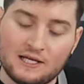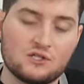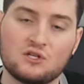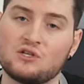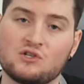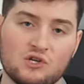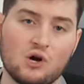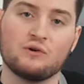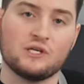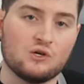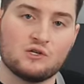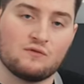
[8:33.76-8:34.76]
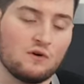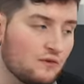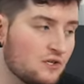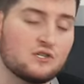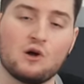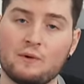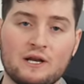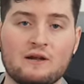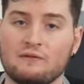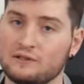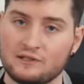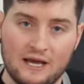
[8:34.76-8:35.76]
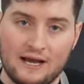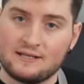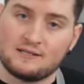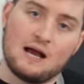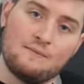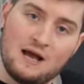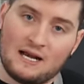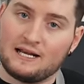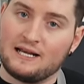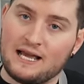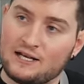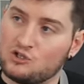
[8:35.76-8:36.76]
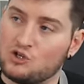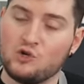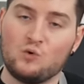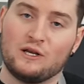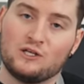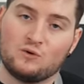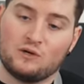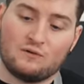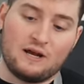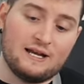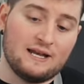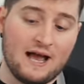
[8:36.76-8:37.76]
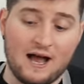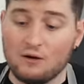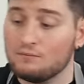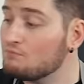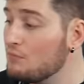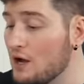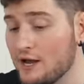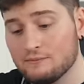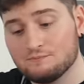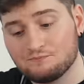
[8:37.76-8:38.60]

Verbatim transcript: it's just so useful for so many different things. I'm not gonna get too into it right now, but